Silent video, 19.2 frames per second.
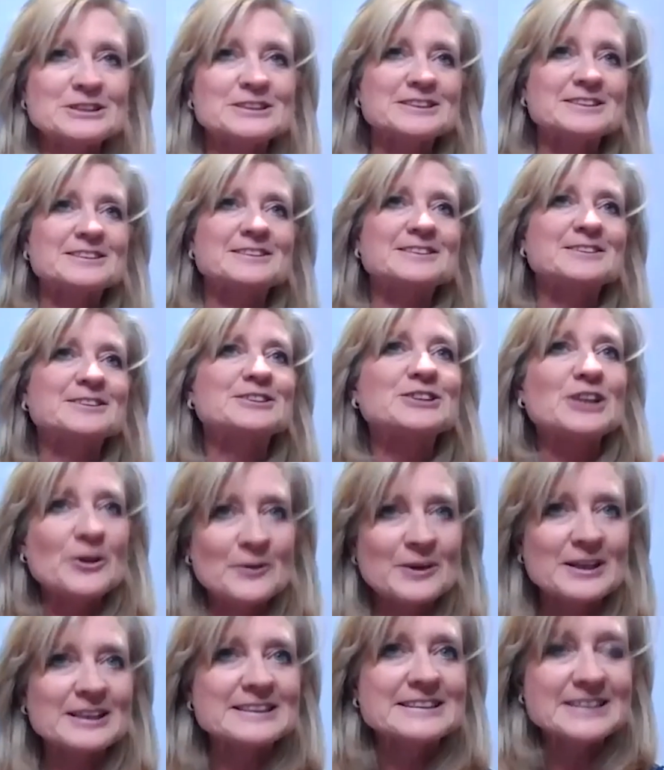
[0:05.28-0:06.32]
just
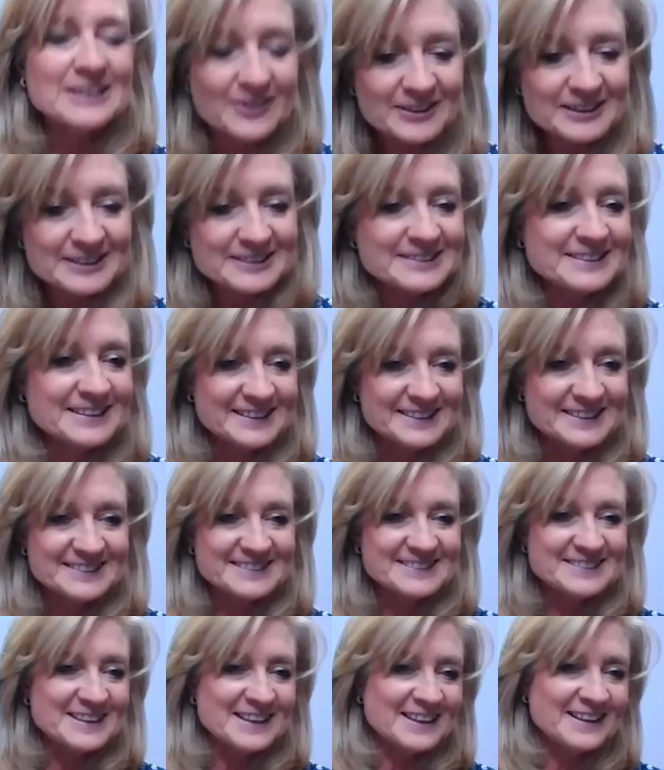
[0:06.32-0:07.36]
so excited
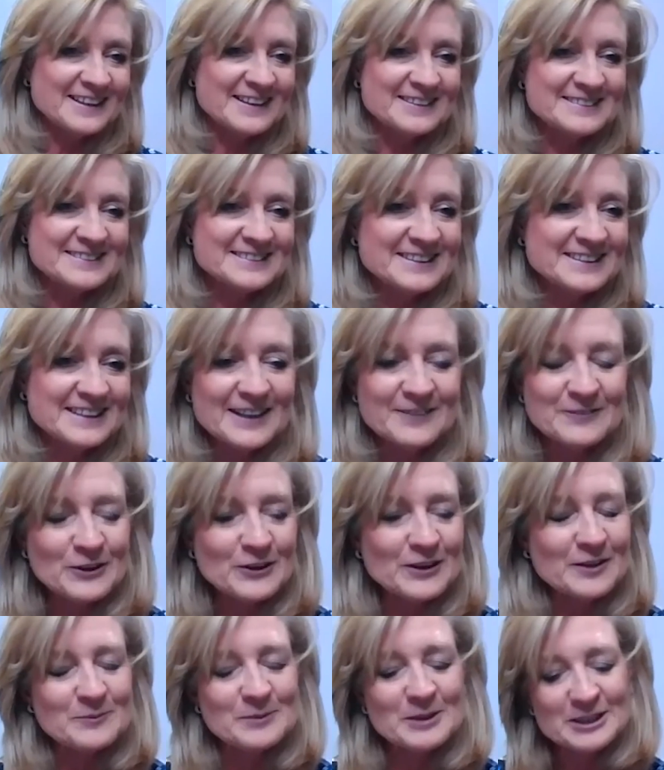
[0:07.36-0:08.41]
to have
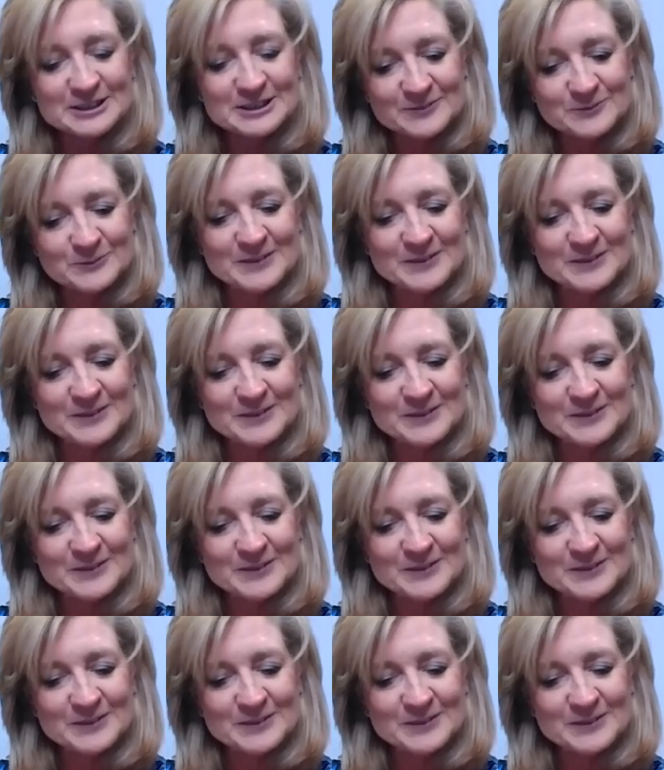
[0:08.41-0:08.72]
you here because